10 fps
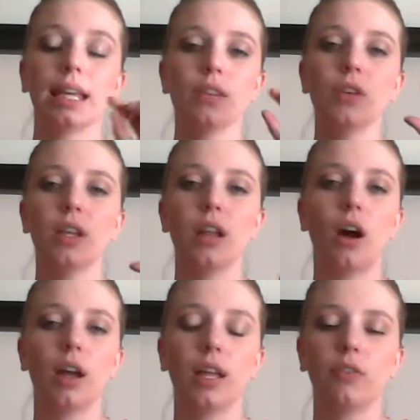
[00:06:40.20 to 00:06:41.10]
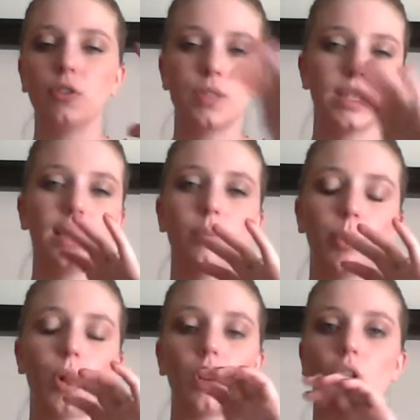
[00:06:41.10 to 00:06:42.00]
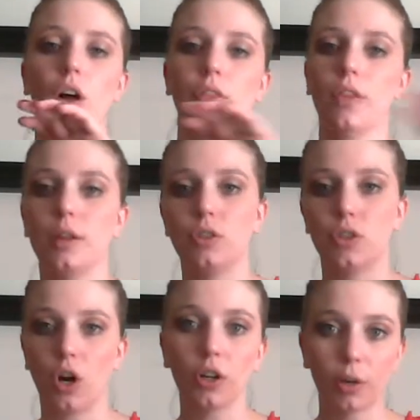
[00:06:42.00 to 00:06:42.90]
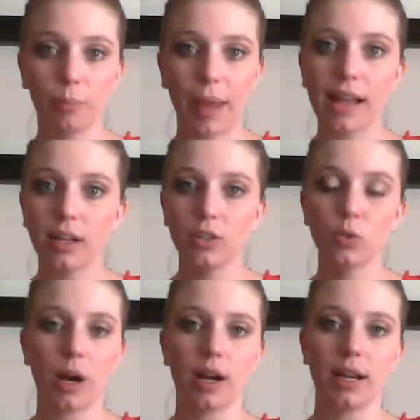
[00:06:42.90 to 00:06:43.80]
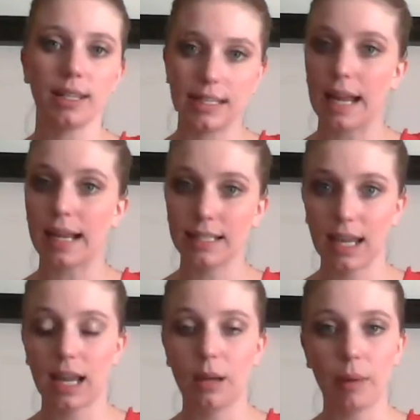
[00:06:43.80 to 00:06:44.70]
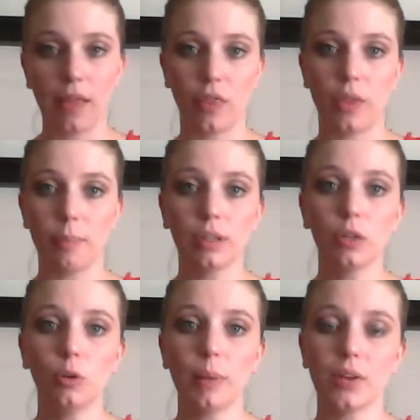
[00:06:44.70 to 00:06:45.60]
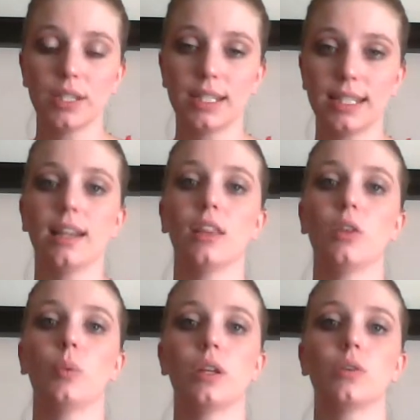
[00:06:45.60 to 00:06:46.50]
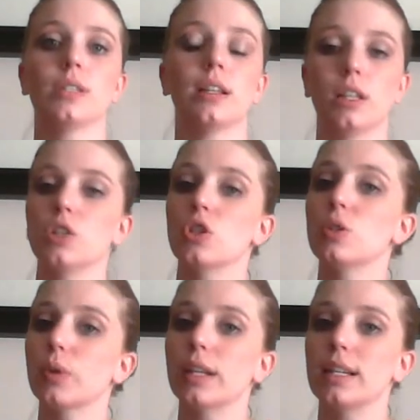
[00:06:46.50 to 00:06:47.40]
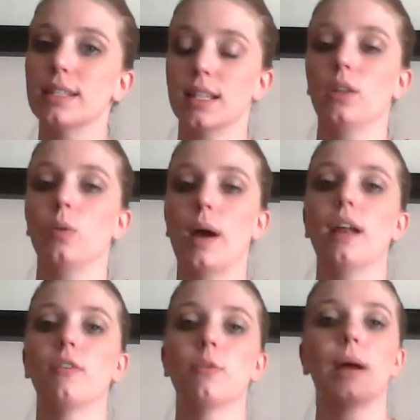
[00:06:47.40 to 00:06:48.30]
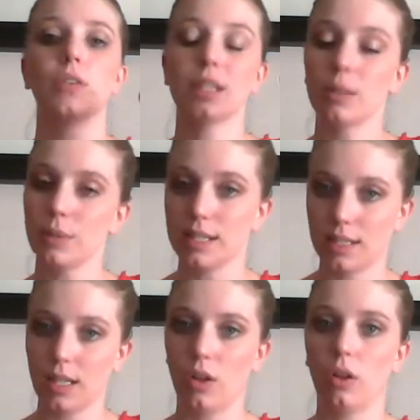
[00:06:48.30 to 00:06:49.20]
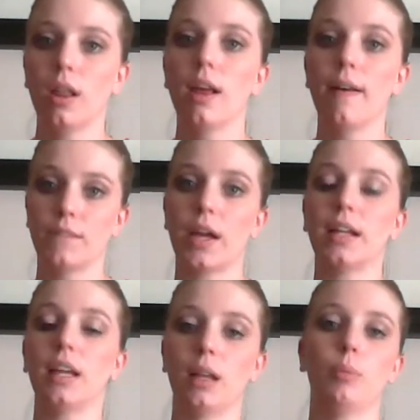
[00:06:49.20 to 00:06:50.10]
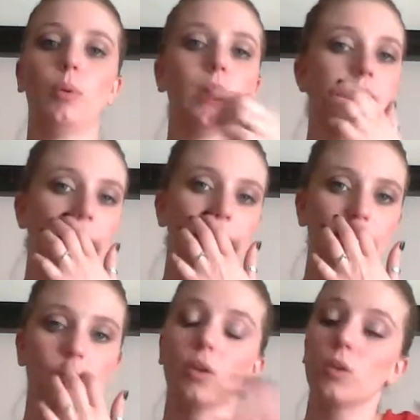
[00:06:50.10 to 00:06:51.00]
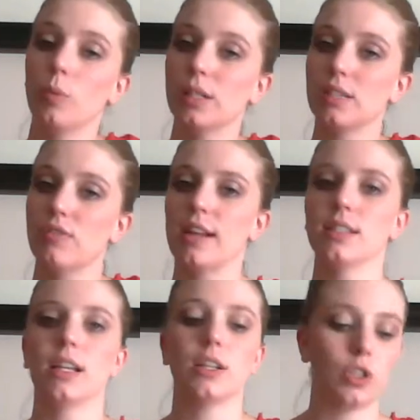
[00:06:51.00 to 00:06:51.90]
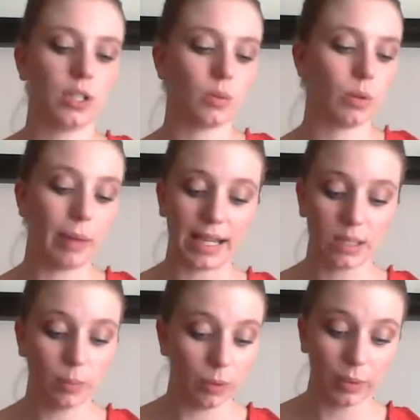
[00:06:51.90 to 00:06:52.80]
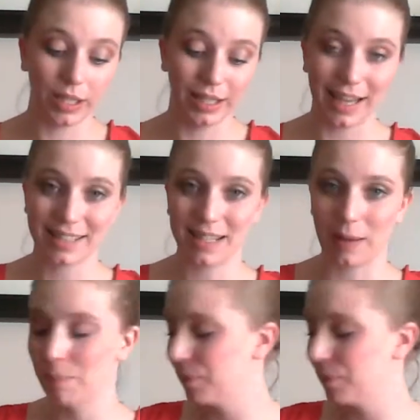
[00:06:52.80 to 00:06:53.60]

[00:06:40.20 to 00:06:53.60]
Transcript: Even if you've seen the book, on the dark page where it's nighttime and the little mouse is sitting in the windowsill and it's just really a silhouette of the mouse, he would still find it and point at it. So I don't know what his fascination is with mice, but he really likes it.